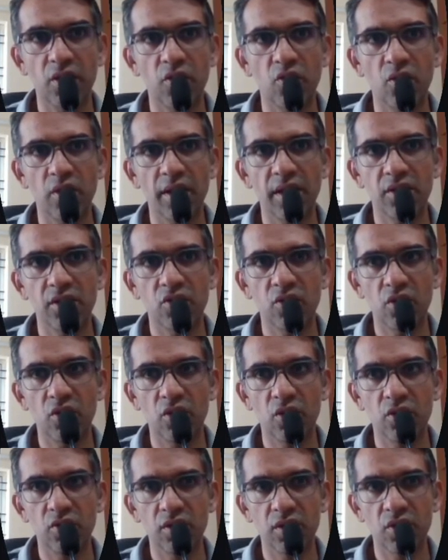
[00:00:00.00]
into AI Studio
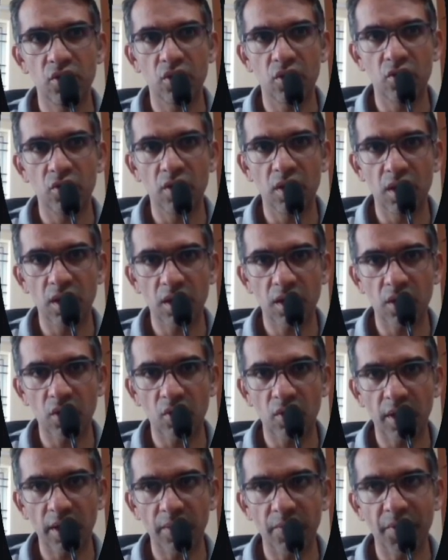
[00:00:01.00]
using your Google
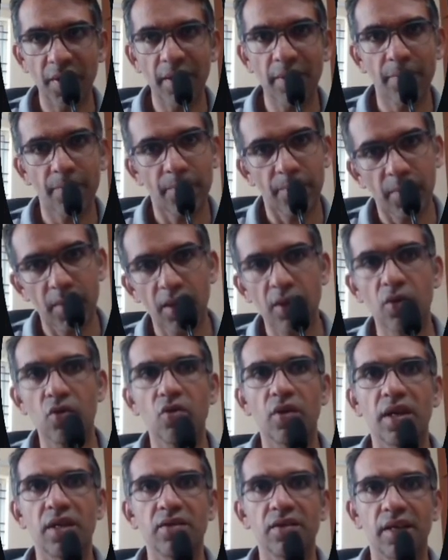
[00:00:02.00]
account and then you
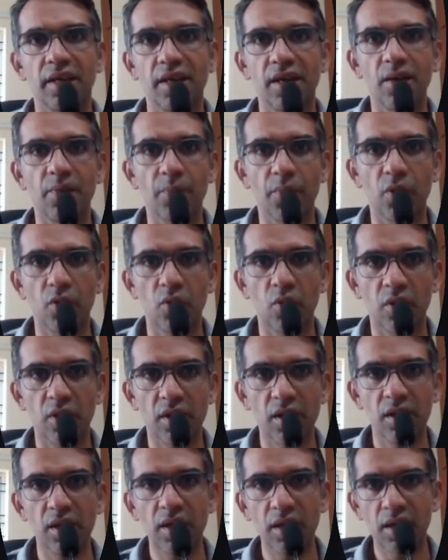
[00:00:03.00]
can sign up over
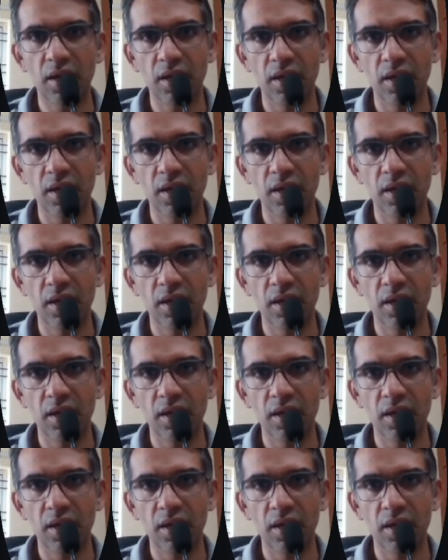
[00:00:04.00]
here